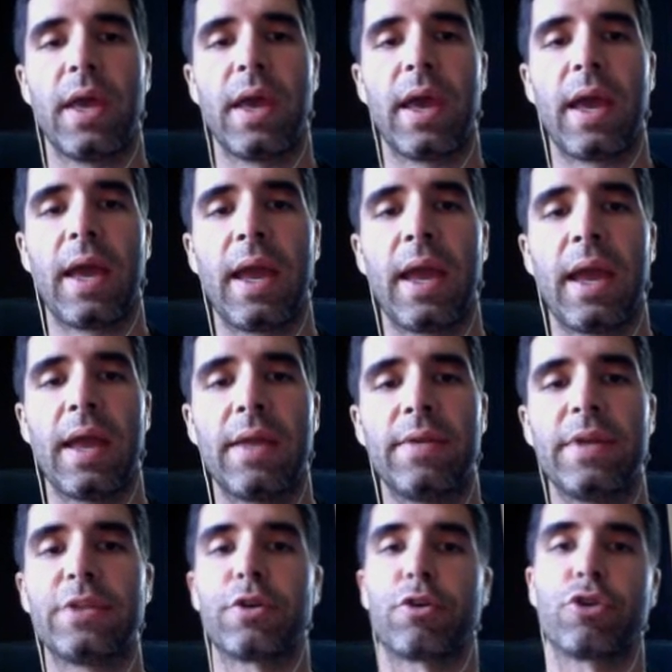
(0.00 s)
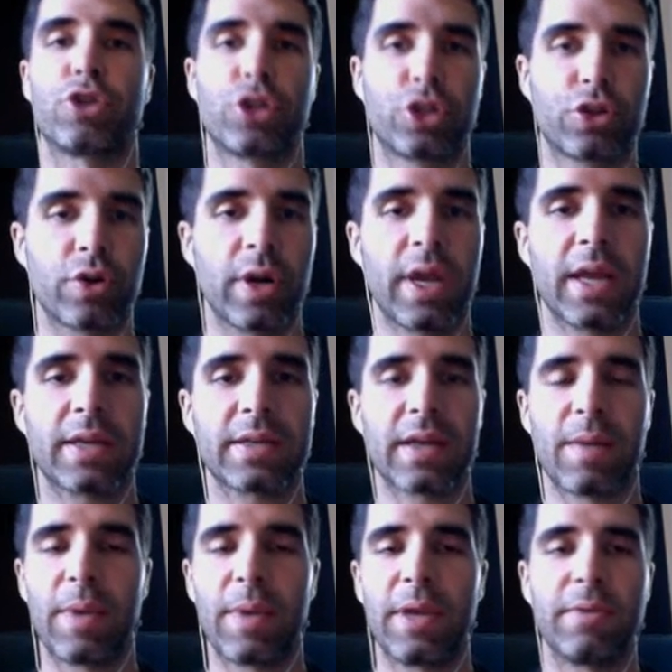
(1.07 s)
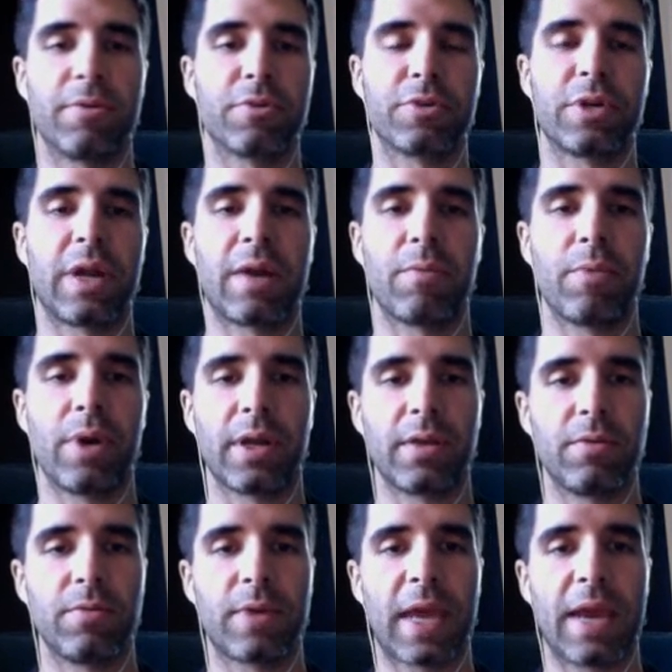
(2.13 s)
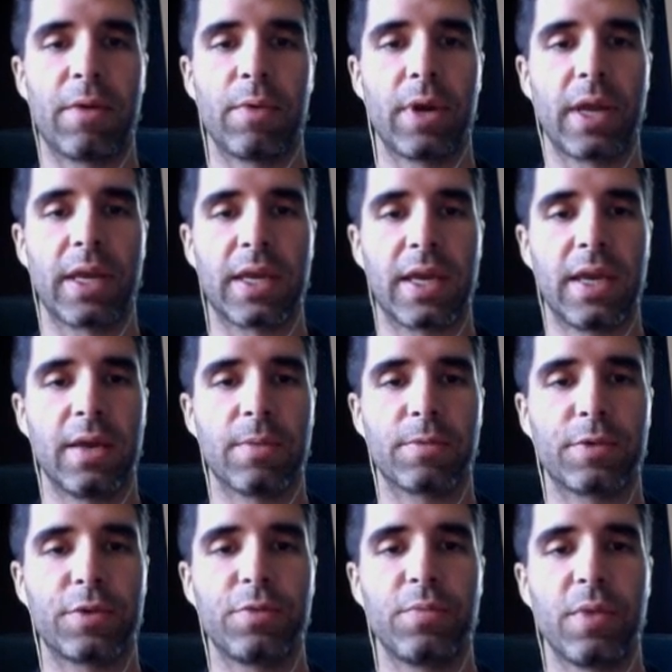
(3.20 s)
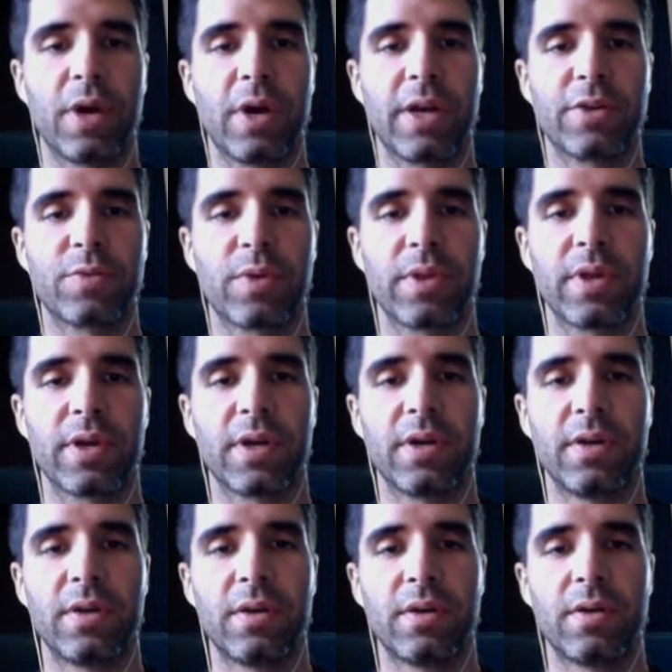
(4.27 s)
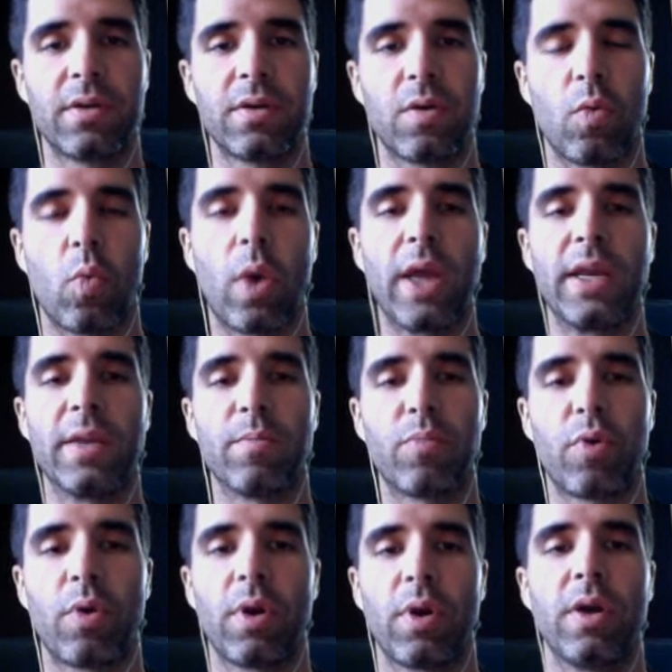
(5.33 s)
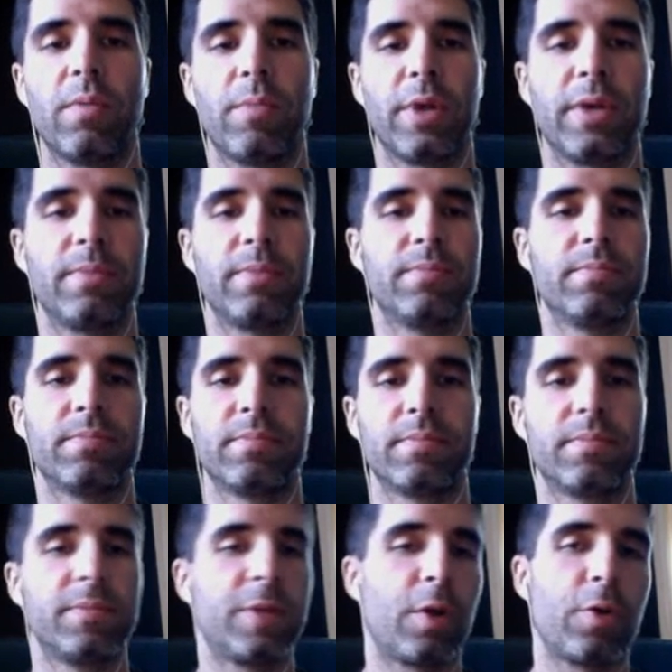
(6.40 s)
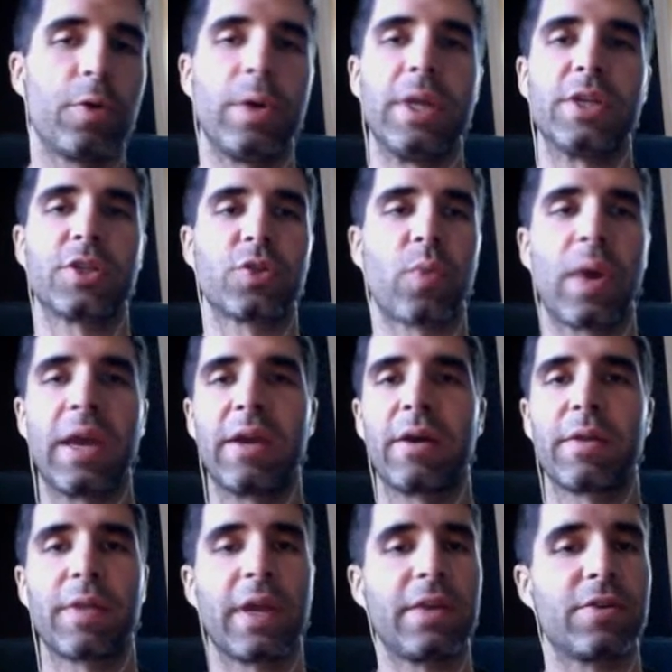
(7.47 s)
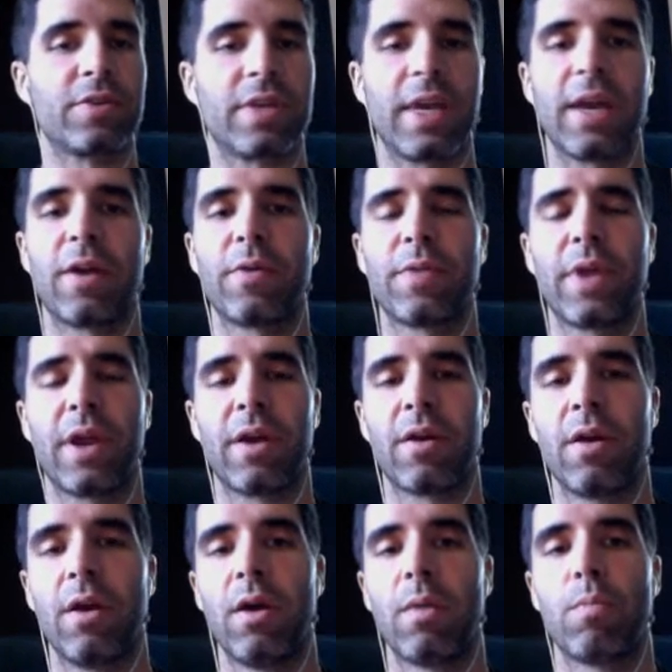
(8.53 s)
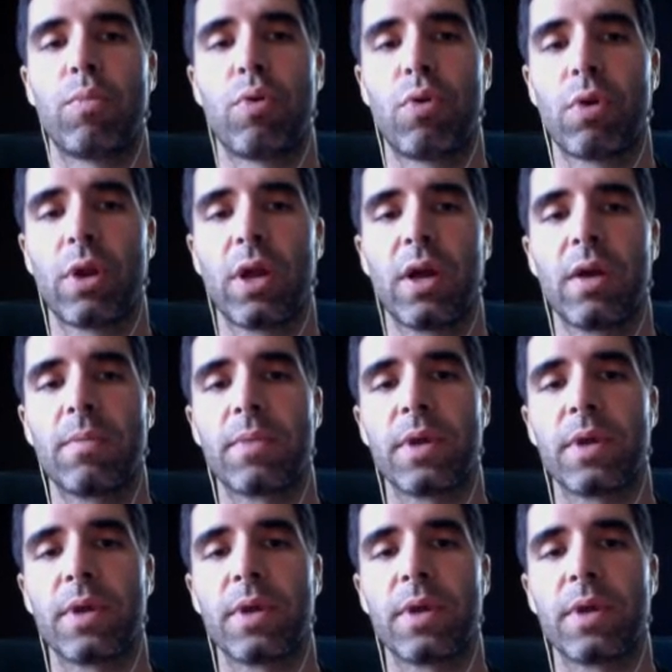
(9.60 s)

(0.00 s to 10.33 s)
And these are strict. I mean, can't really kip too much with a weighted pull-up, but don't do any swinging or anything. Just get on there, pull up.